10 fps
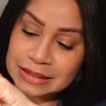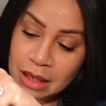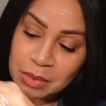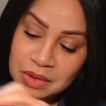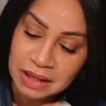
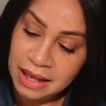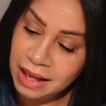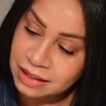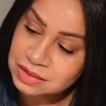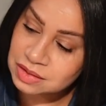double
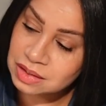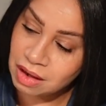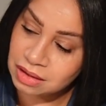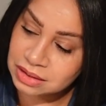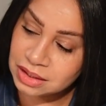handle
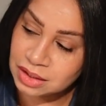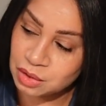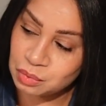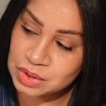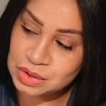on
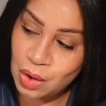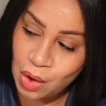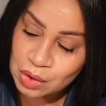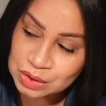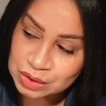here was
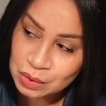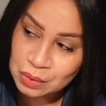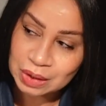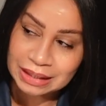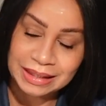
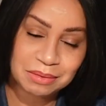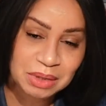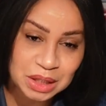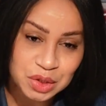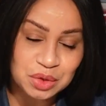also
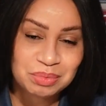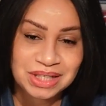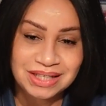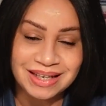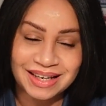claiming to
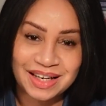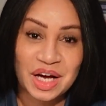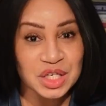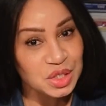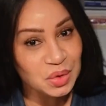be
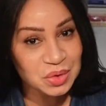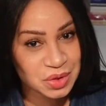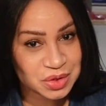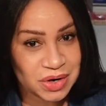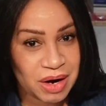a
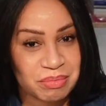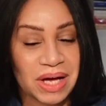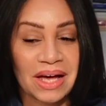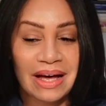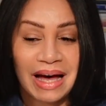shoulder strap.
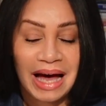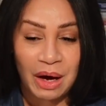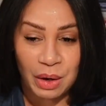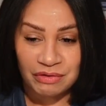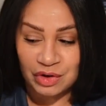
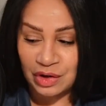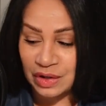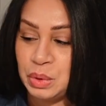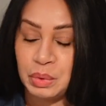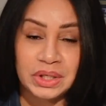
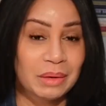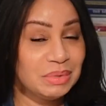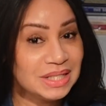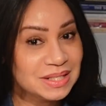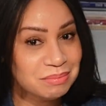However, we will
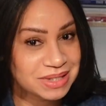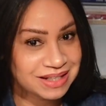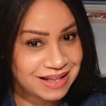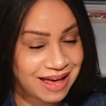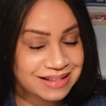not be
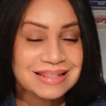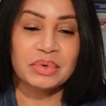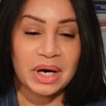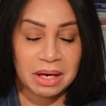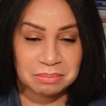attempting
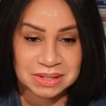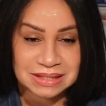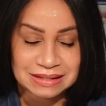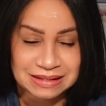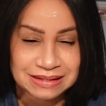that,
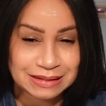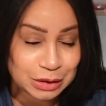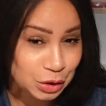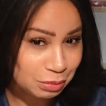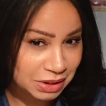perhaps in
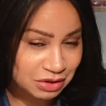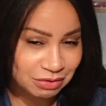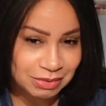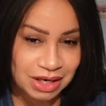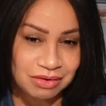2 months
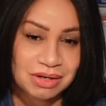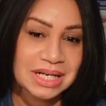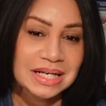from now.